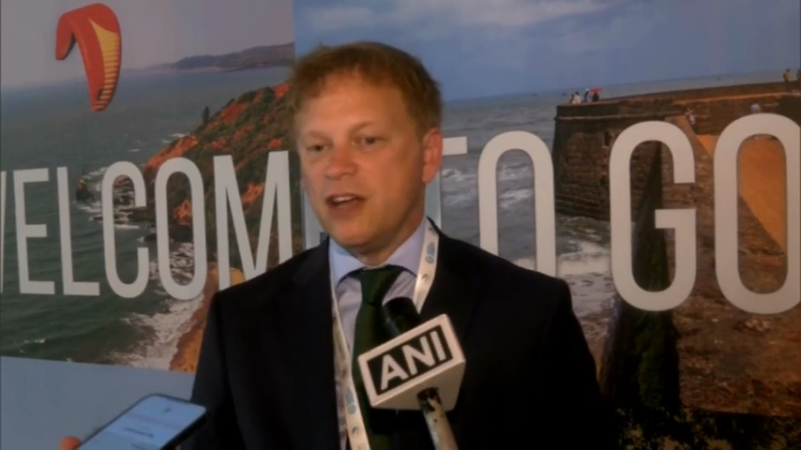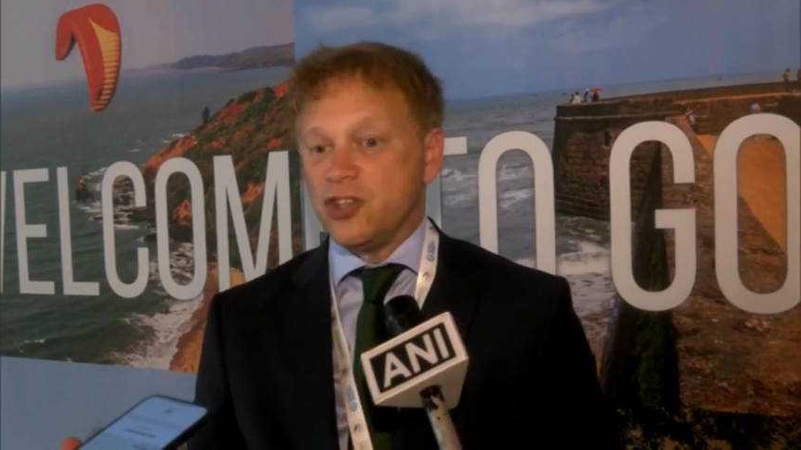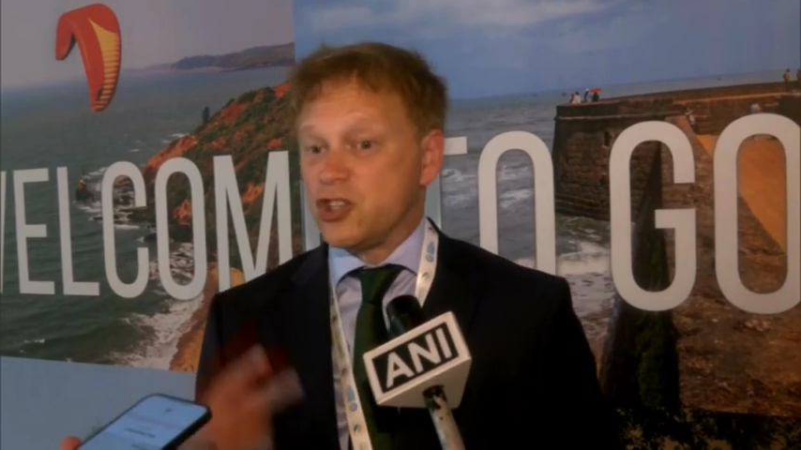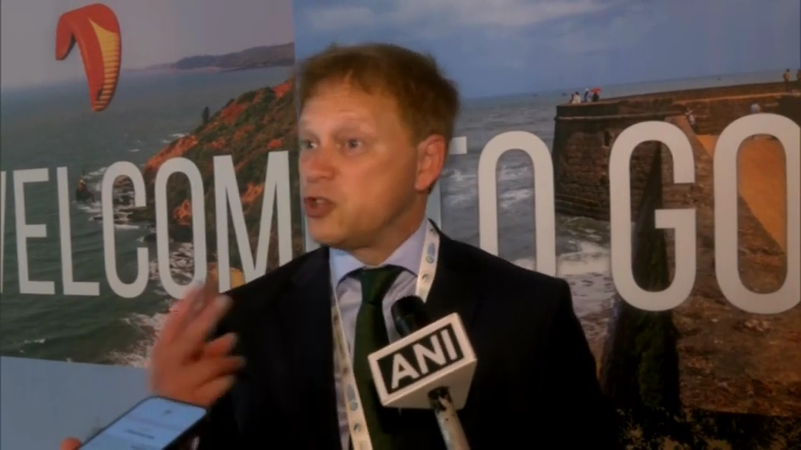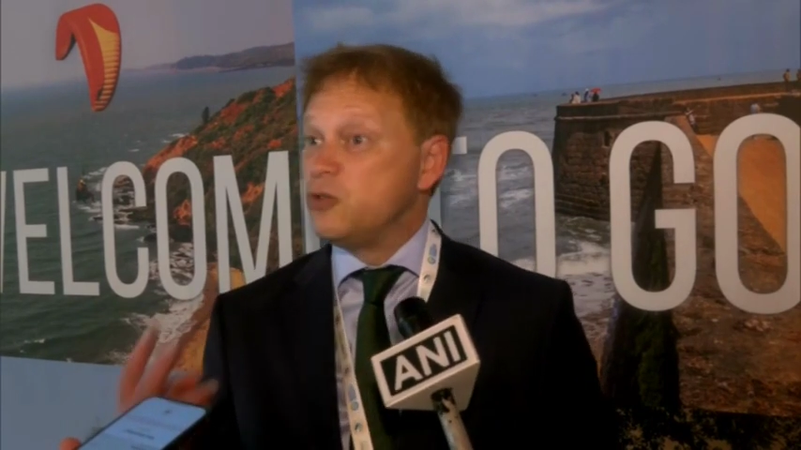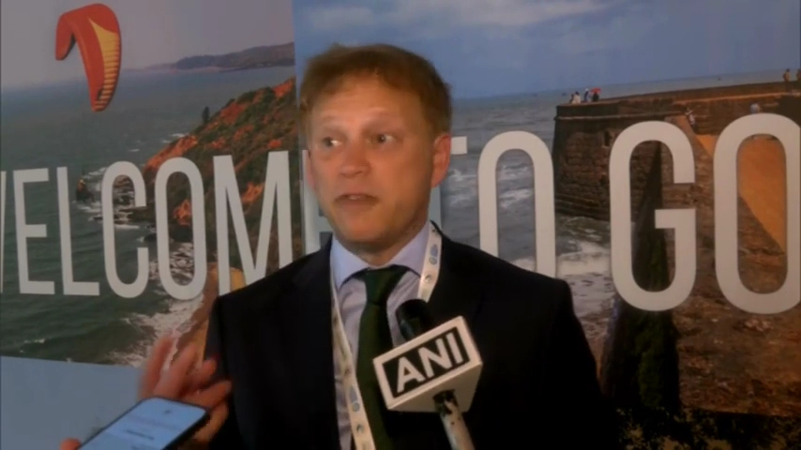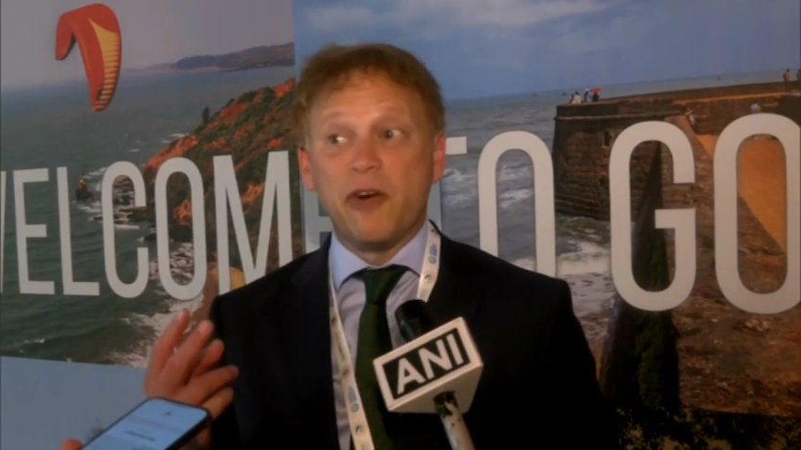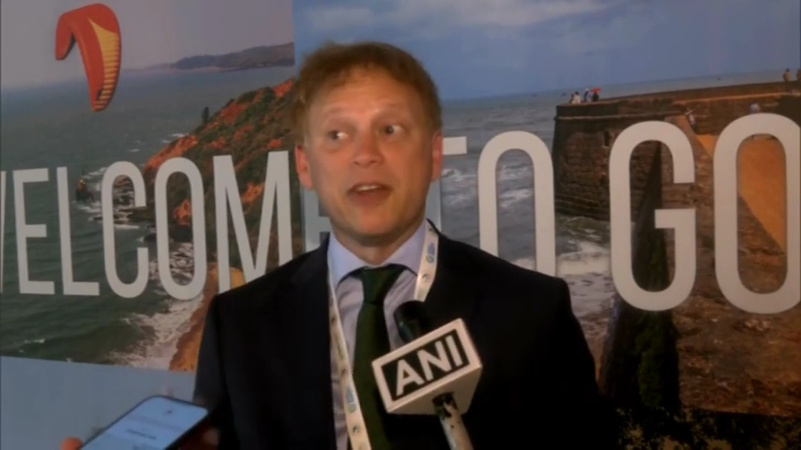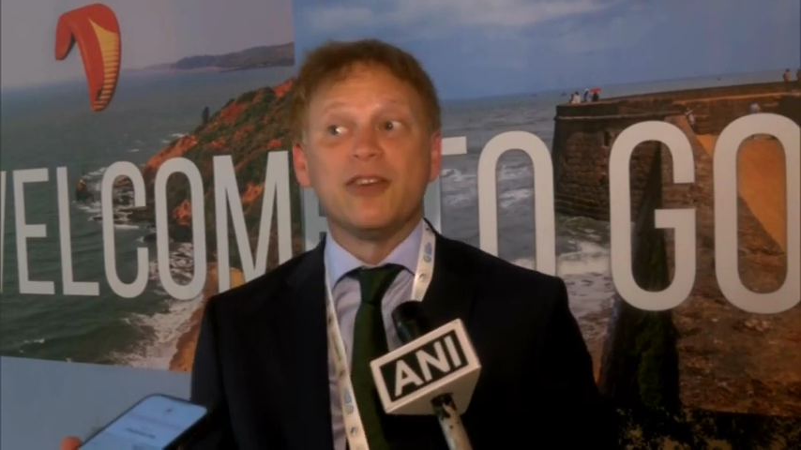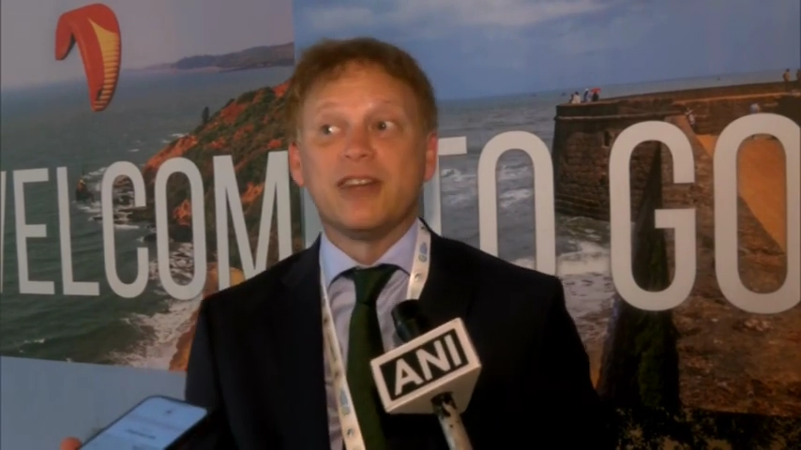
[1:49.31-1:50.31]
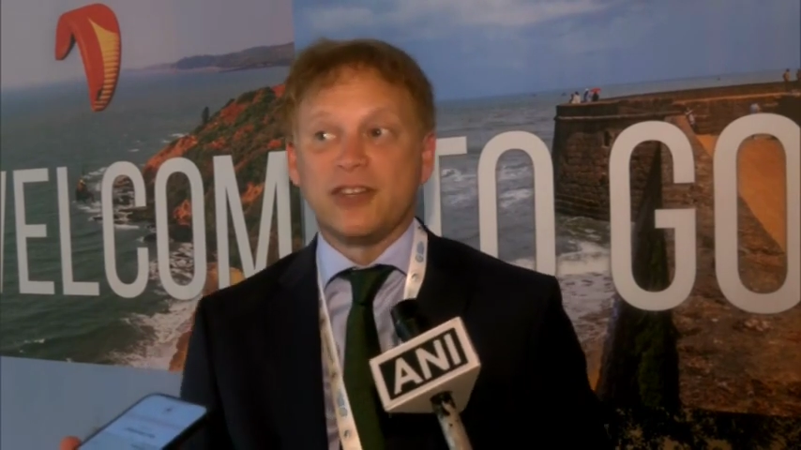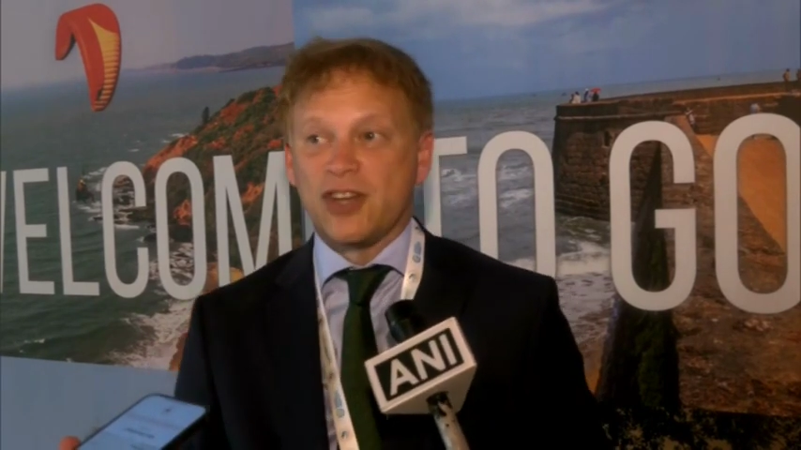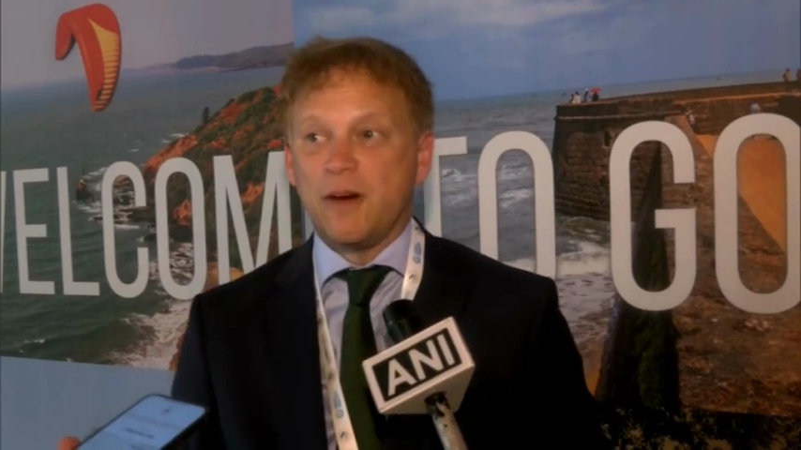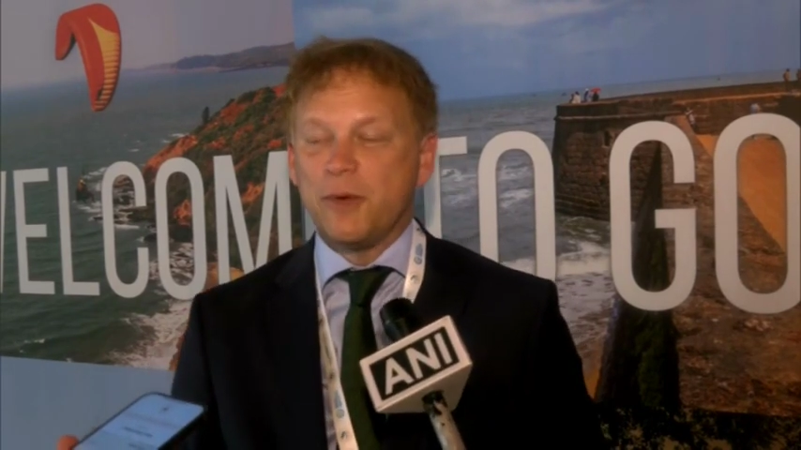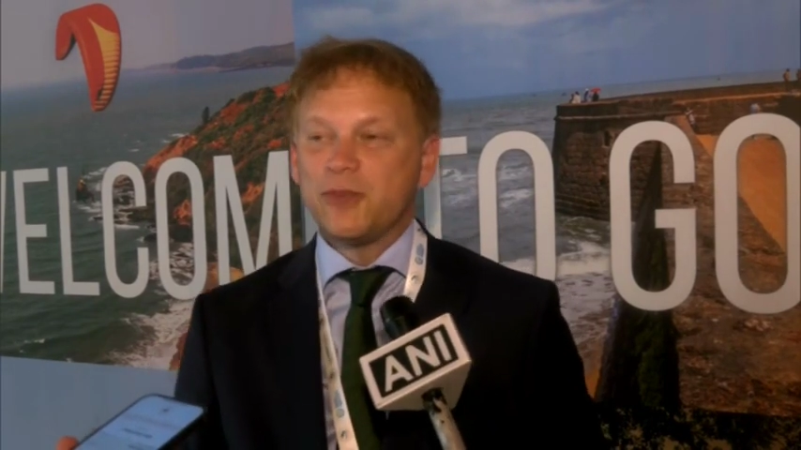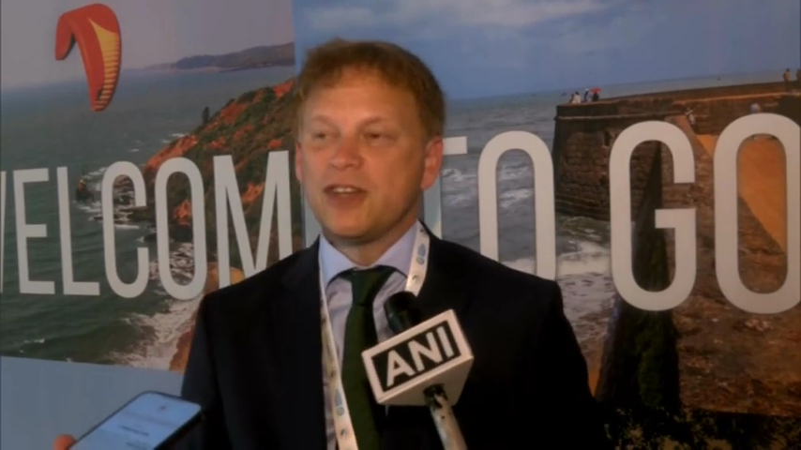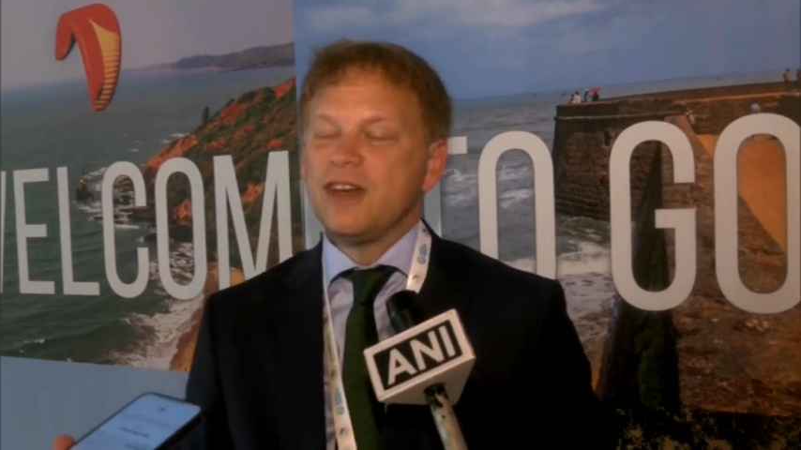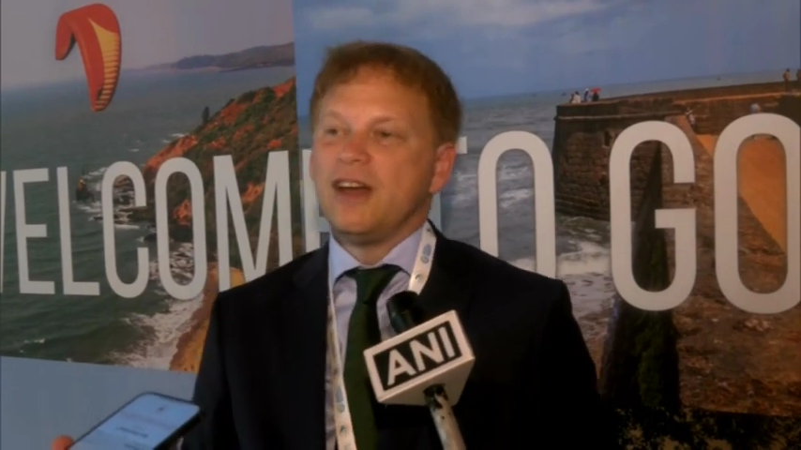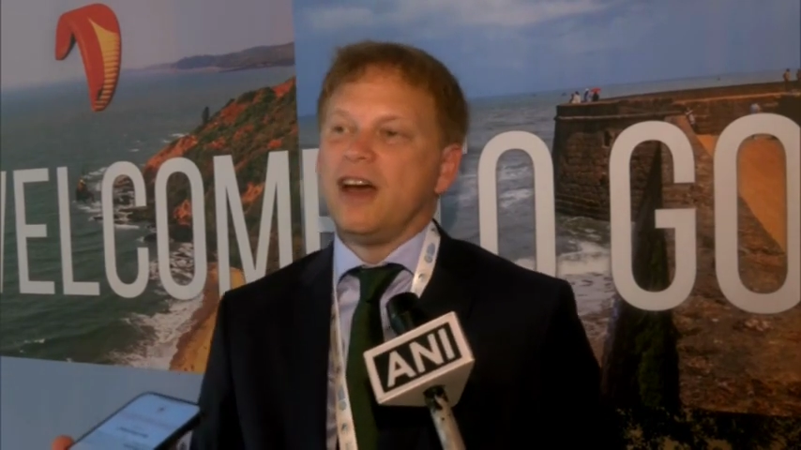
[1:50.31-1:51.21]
Just two very good examples.